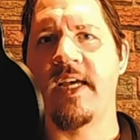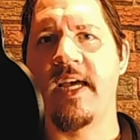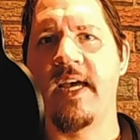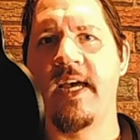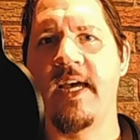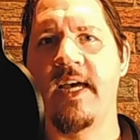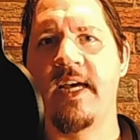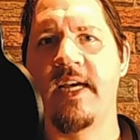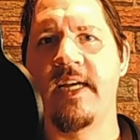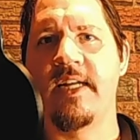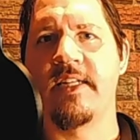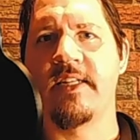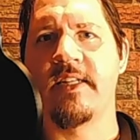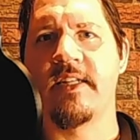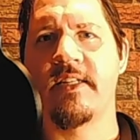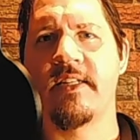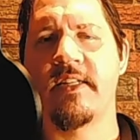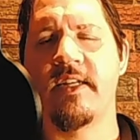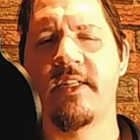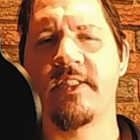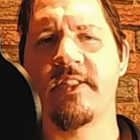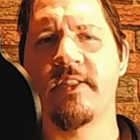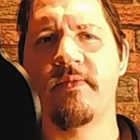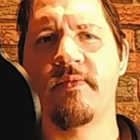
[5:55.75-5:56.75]
and
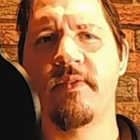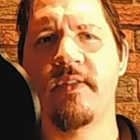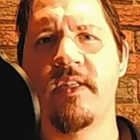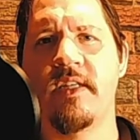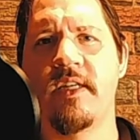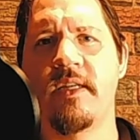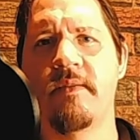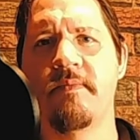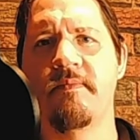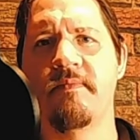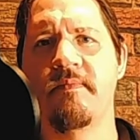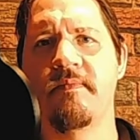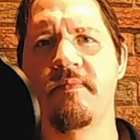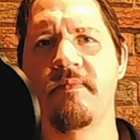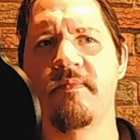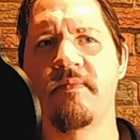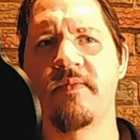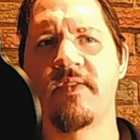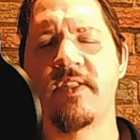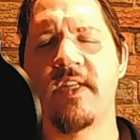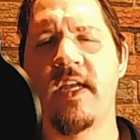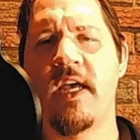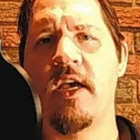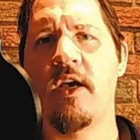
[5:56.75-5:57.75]
doesn't really
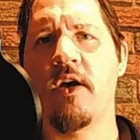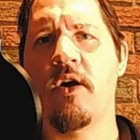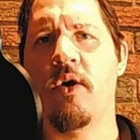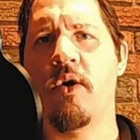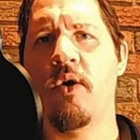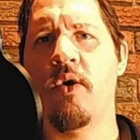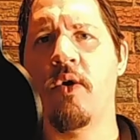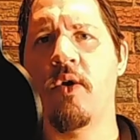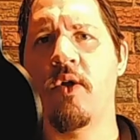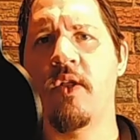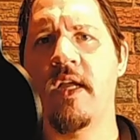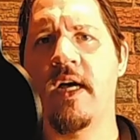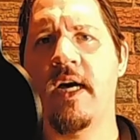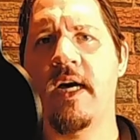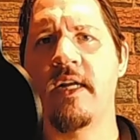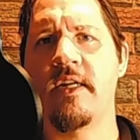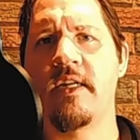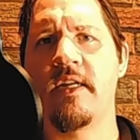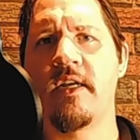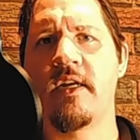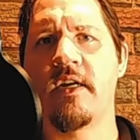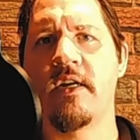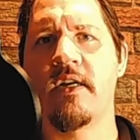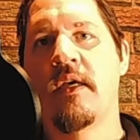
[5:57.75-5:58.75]
say a whole lot
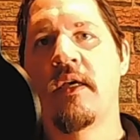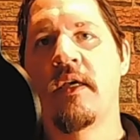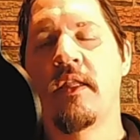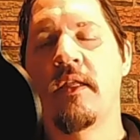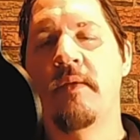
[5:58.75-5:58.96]
in here.